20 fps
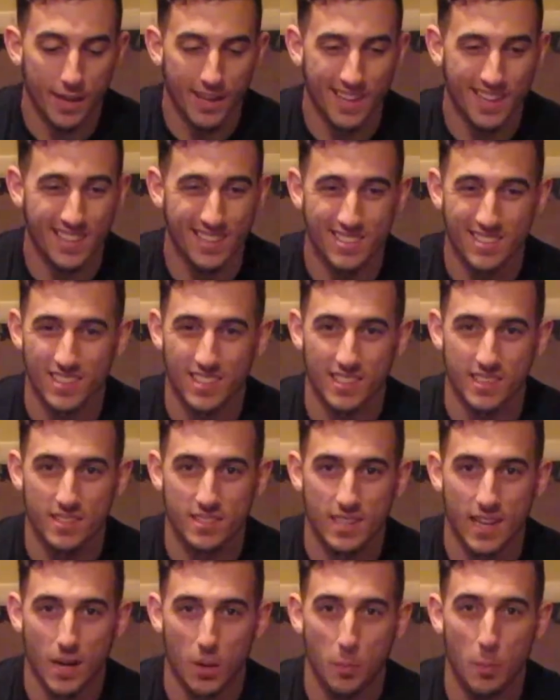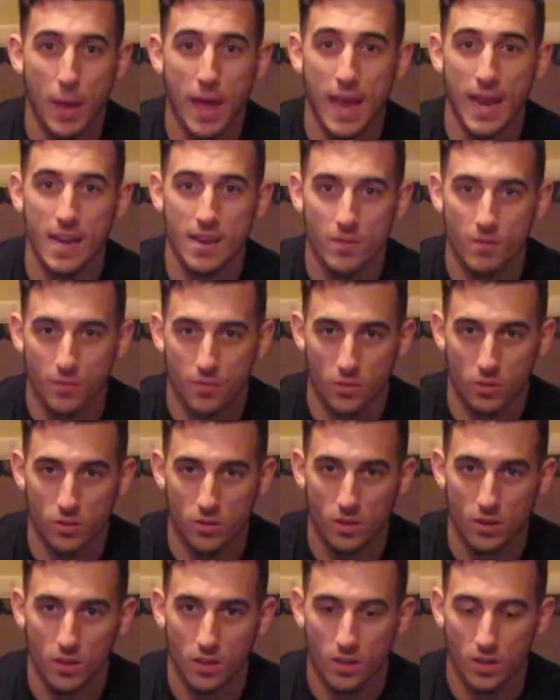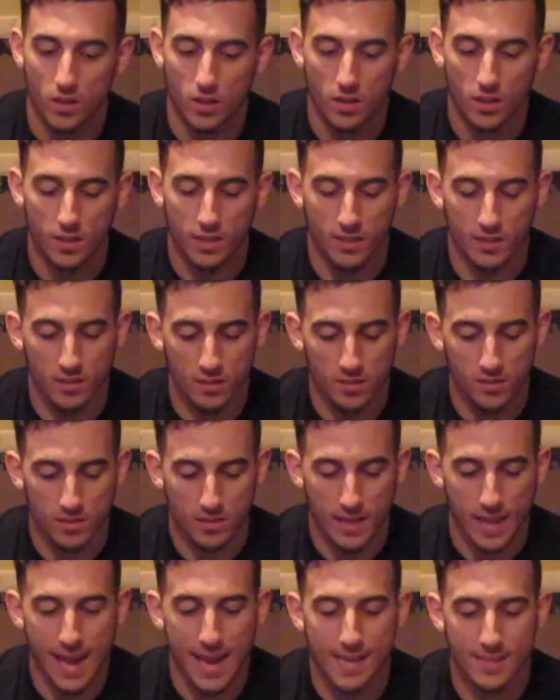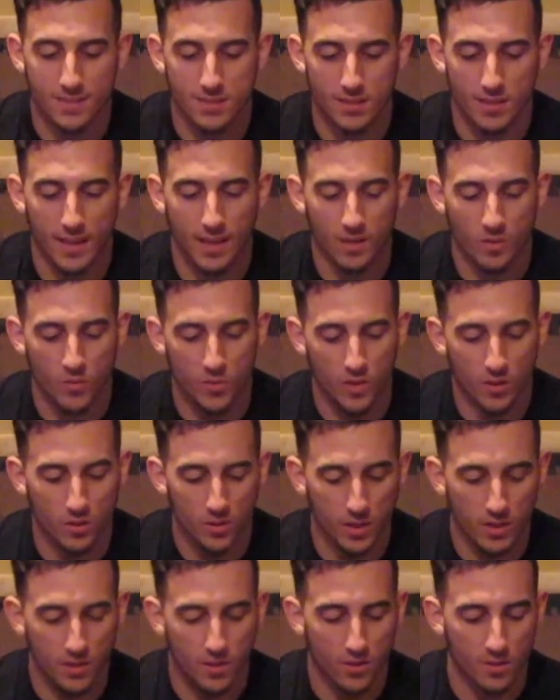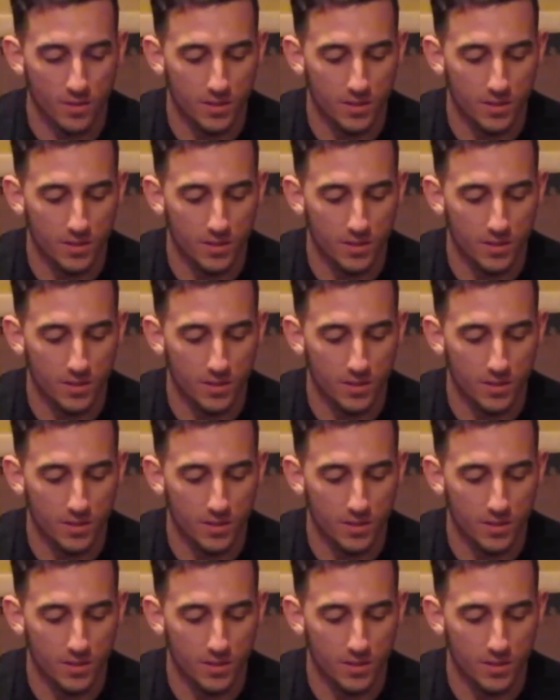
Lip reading: and it's not a painful cast-like feel either.